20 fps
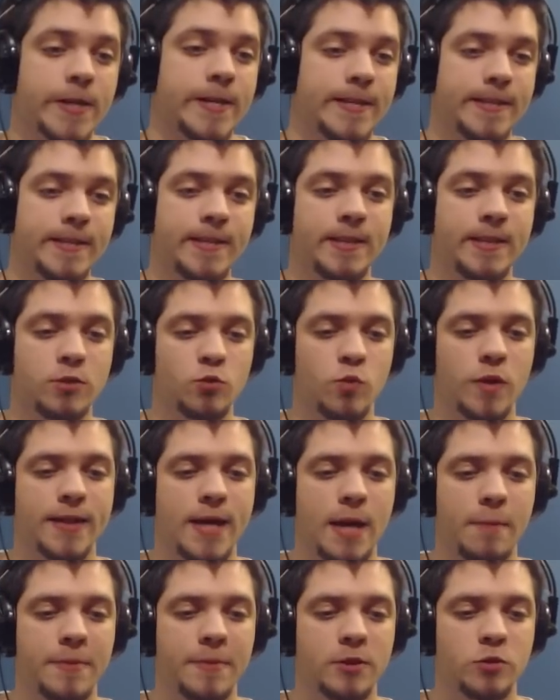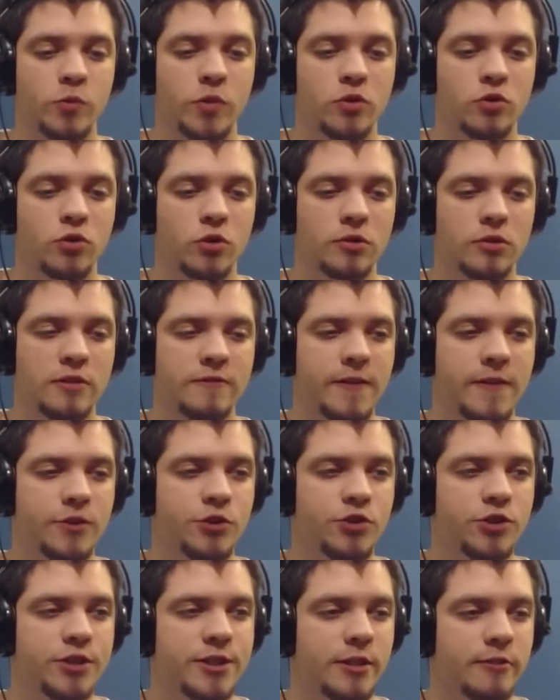That's what happens when you don't defend
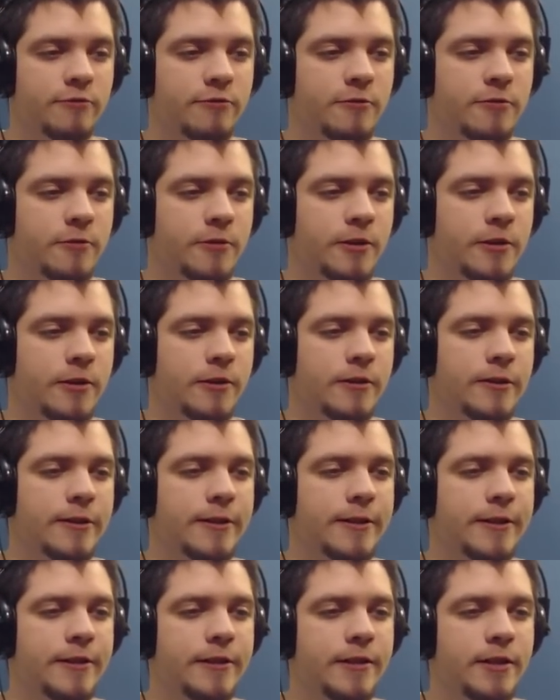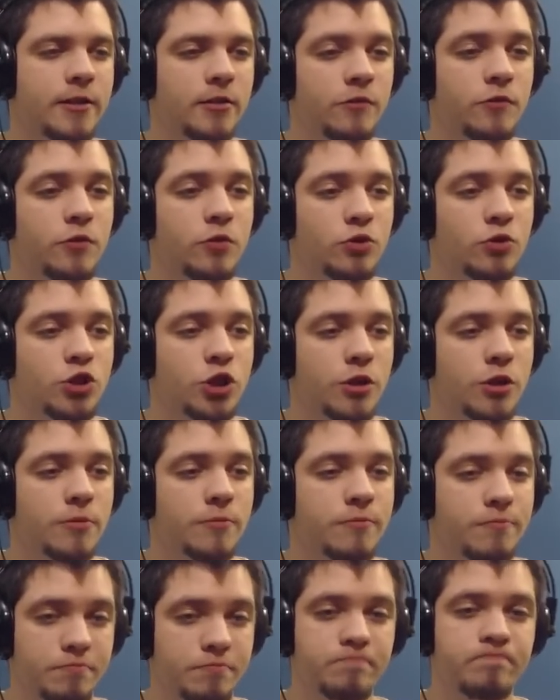yourself. In the future,
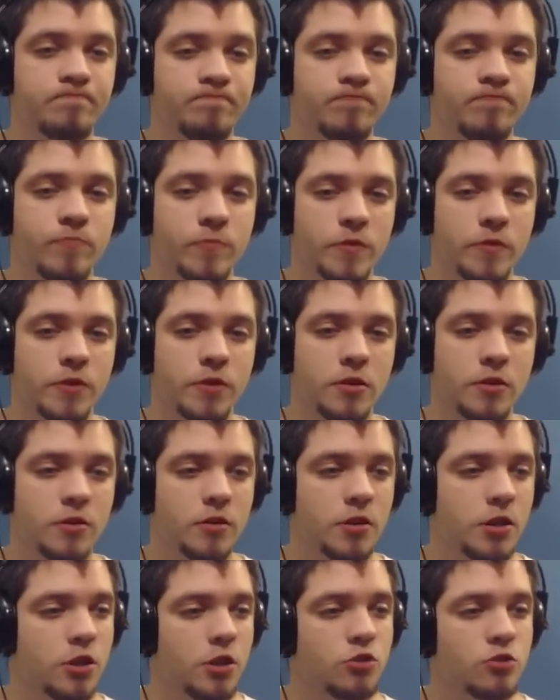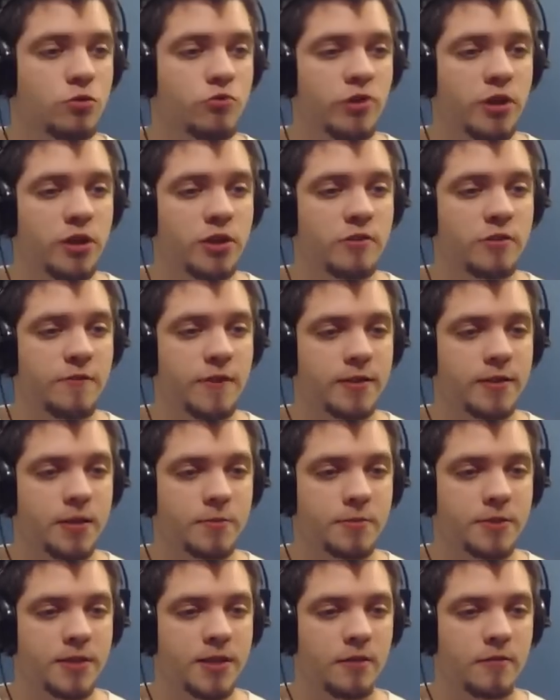he should really defend
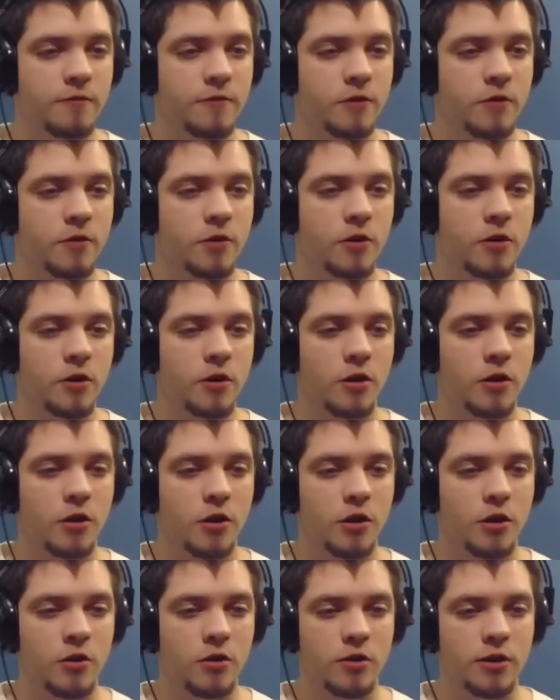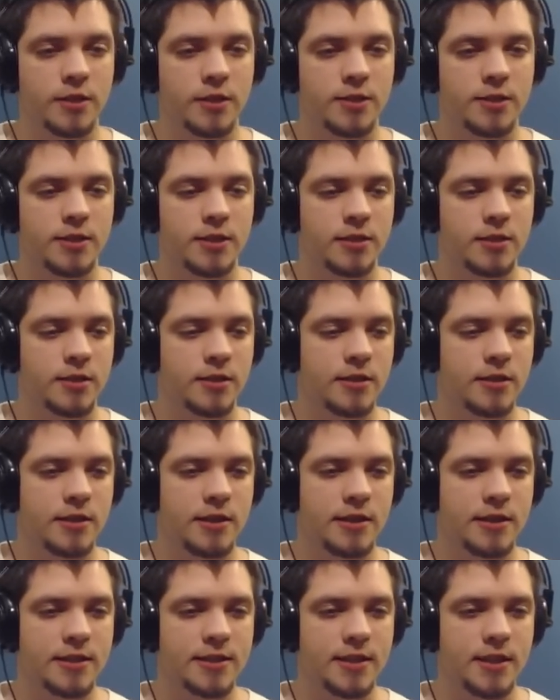himself. Oh, let's see the
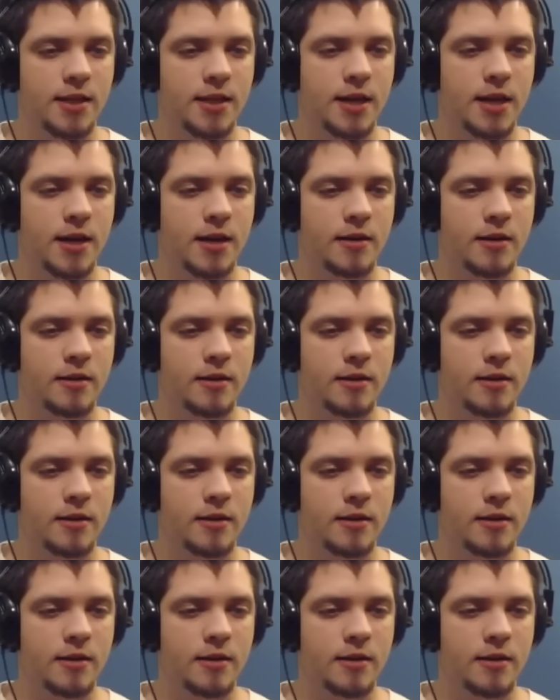insignia.